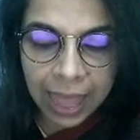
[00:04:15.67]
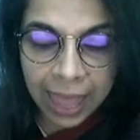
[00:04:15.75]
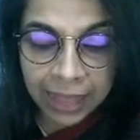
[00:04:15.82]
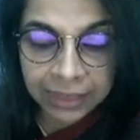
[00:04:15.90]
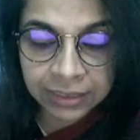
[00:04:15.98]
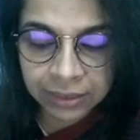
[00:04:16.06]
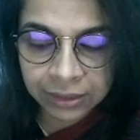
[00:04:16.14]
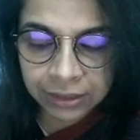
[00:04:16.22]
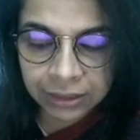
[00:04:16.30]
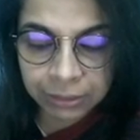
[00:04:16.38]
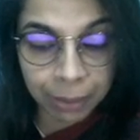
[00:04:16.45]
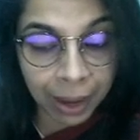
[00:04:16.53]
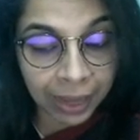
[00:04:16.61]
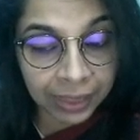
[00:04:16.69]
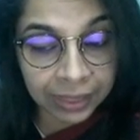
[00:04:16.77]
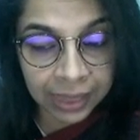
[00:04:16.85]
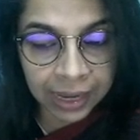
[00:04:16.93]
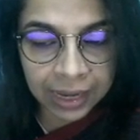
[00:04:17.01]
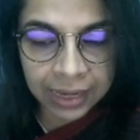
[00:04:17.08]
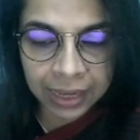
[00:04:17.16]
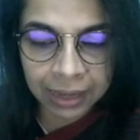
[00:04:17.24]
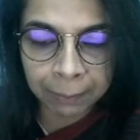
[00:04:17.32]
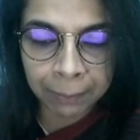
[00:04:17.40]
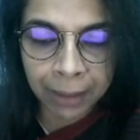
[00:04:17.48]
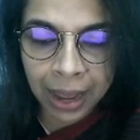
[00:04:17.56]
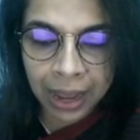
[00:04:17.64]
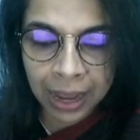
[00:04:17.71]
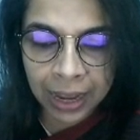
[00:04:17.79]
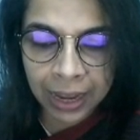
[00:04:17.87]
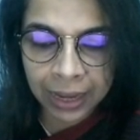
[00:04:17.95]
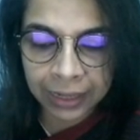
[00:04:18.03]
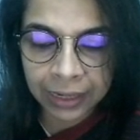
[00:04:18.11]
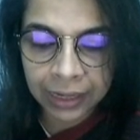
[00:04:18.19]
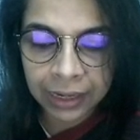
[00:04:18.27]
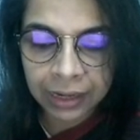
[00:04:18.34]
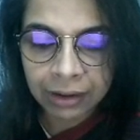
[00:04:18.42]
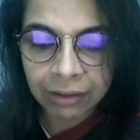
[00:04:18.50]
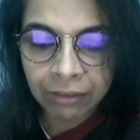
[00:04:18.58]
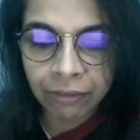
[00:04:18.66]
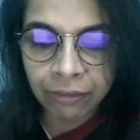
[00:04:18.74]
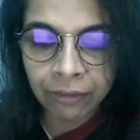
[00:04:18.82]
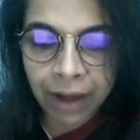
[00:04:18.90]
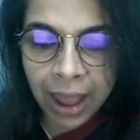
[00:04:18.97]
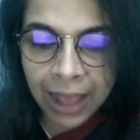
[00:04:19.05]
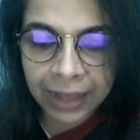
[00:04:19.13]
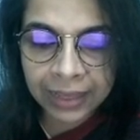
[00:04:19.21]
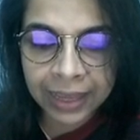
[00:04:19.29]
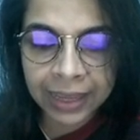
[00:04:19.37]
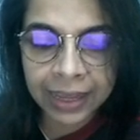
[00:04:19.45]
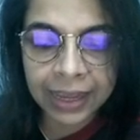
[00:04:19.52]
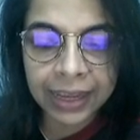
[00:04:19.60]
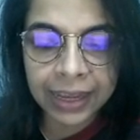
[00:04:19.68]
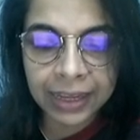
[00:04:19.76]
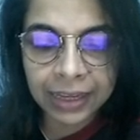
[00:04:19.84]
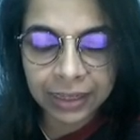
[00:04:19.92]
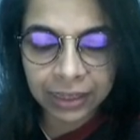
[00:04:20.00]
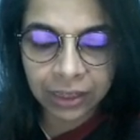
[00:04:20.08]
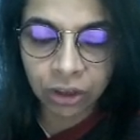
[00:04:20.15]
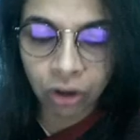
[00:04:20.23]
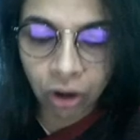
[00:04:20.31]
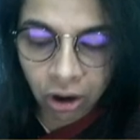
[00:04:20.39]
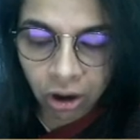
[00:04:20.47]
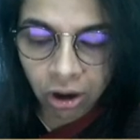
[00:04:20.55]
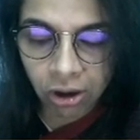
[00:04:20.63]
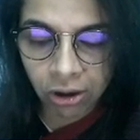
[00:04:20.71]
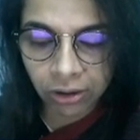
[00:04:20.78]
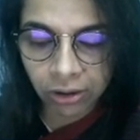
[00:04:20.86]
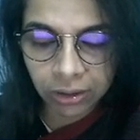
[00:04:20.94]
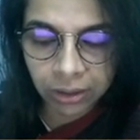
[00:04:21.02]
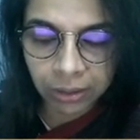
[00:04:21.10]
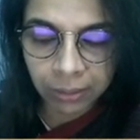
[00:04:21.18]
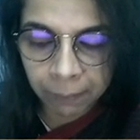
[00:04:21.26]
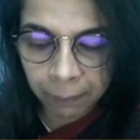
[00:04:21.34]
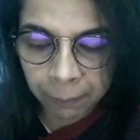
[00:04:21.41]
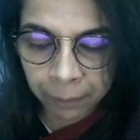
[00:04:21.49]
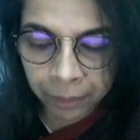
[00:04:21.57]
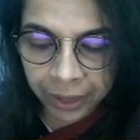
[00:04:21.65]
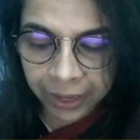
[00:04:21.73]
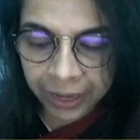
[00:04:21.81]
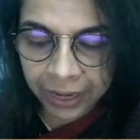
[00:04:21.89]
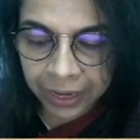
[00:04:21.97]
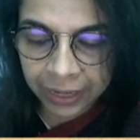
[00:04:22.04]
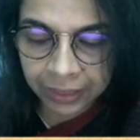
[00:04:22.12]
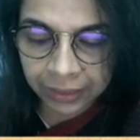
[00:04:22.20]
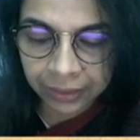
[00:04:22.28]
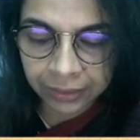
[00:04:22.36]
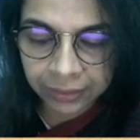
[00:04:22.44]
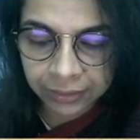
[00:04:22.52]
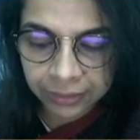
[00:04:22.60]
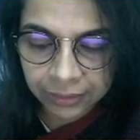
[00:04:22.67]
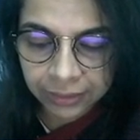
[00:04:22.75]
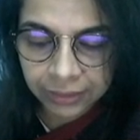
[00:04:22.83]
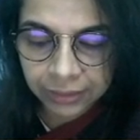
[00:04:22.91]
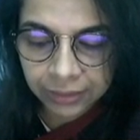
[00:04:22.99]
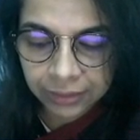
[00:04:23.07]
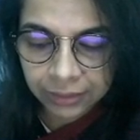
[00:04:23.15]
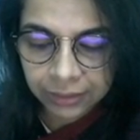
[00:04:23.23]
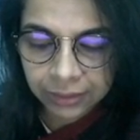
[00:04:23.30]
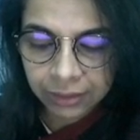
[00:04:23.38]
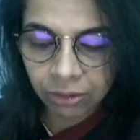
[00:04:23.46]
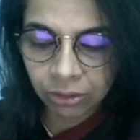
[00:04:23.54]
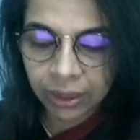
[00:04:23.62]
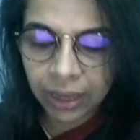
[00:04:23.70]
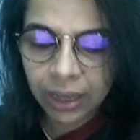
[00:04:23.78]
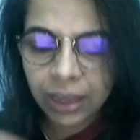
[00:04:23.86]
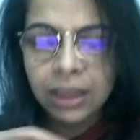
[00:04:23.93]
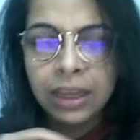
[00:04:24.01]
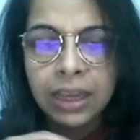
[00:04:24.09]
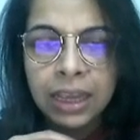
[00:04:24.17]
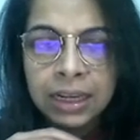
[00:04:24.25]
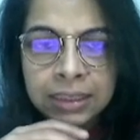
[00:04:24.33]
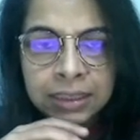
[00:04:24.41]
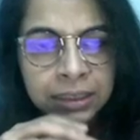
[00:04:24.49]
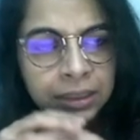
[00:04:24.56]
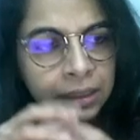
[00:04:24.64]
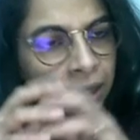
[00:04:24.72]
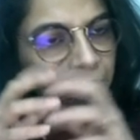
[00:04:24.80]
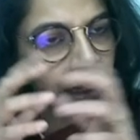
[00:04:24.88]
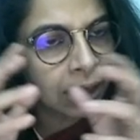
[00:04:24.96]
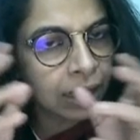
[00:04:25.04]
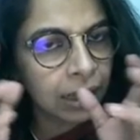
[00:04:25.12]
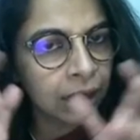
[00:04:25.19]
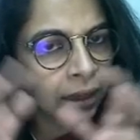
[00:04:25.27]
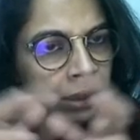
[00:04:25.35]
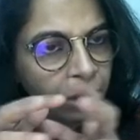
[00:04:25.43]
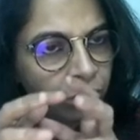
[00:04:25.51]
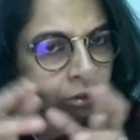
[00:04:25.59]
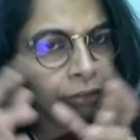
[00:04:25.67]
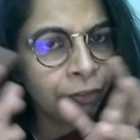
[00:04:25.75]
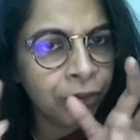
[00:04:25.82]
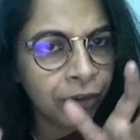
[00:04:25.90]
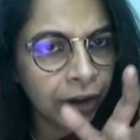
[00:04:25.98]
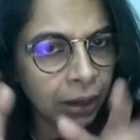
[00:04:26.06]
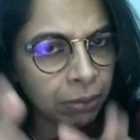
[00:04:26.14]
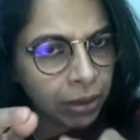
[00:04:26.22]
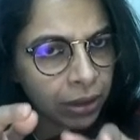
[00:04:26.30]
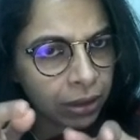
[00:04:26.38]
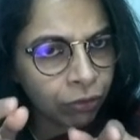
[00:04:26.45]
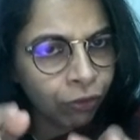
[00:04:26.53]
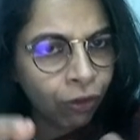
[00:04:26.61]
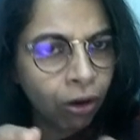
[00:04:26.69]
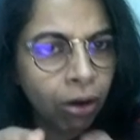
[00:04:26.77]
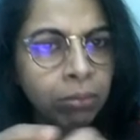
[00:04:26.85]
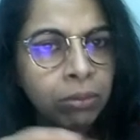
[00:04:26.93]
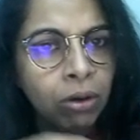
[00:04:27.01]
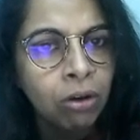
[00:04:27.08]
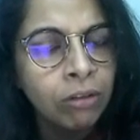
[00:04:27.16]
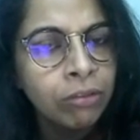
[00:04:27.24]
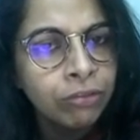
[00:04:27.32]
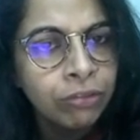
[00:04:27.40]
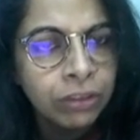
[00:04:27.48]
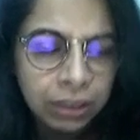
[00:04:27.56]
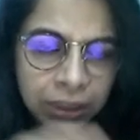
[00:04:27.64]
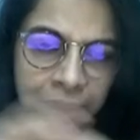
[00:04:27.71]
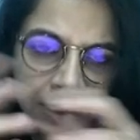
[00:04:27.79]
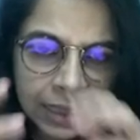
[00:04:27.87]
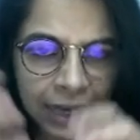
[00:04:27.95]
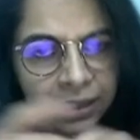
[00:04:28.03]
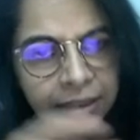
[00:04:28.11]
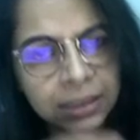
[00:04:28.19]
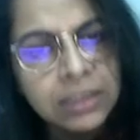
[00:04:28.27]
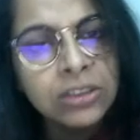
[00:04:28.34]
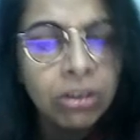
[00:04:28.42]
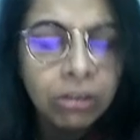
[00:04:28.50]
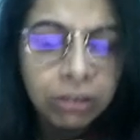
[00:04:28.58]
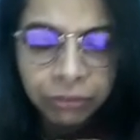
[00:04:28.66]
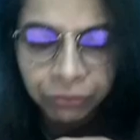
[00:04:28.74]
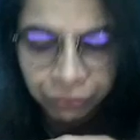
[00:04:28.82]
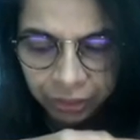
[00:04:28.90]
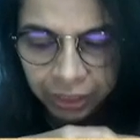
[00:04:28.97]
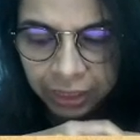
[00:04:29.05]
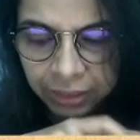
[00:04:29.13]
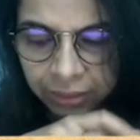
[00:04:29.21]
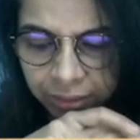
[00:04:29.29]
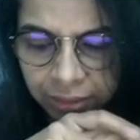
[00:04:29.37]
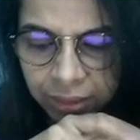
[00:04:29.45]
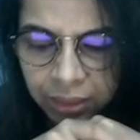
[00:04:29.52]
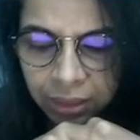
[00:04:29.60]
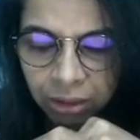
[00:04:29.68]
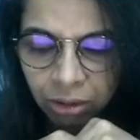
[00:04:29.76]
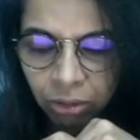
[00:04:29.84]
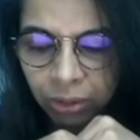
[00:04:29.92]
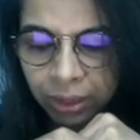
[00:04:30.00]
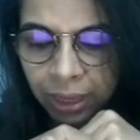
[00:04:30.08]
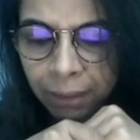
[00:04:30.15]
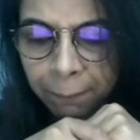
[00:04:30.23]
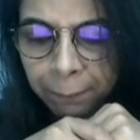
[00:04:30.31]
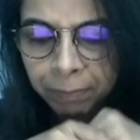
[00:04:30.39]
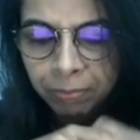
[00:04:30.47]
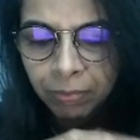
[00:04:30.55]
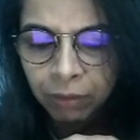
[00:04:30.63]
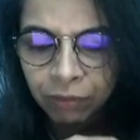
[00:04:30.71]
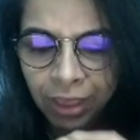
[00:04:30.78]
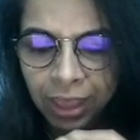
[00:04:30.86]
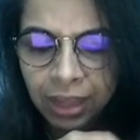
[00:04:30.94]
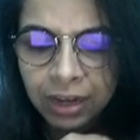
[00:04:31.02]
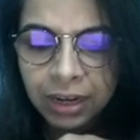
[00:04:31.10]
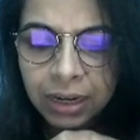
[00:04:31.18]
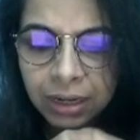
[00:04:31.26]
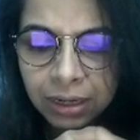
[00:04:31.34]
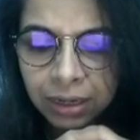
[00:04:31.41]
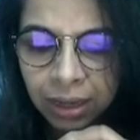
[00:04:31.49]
answers by thinking, by racking your brain. Okay, it is framed in the form of a sentence or a phrase, okay, wherein